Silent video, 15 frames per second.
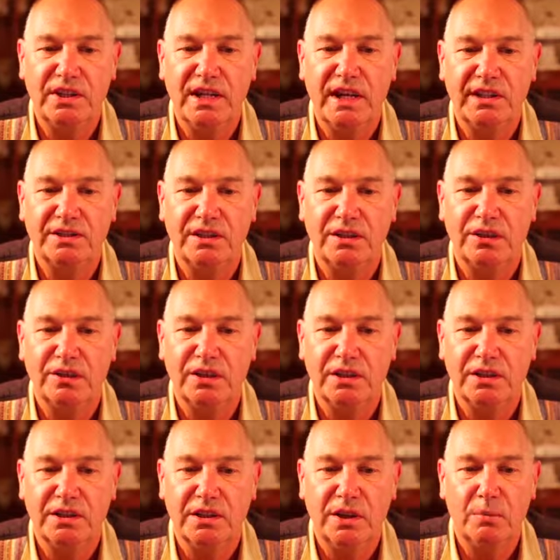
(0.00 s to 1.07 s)
catalogue,
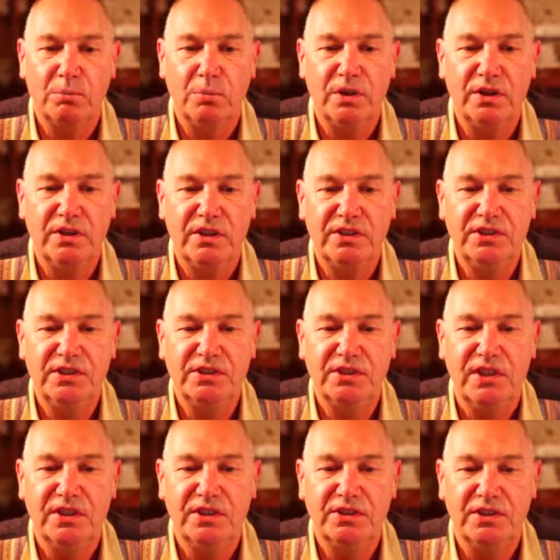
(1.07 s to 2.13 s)
but other
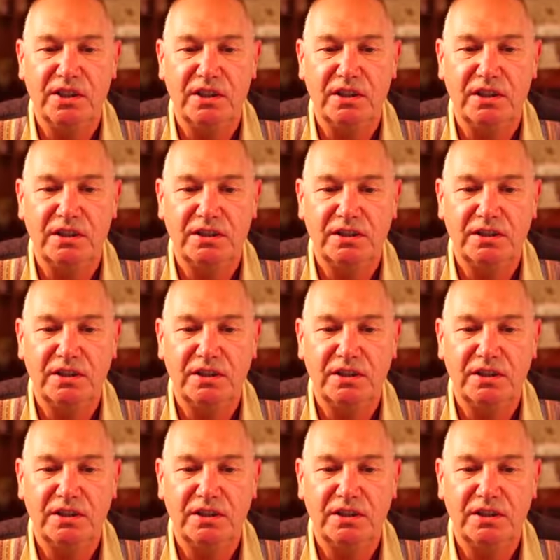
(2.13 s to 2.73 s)
designers are,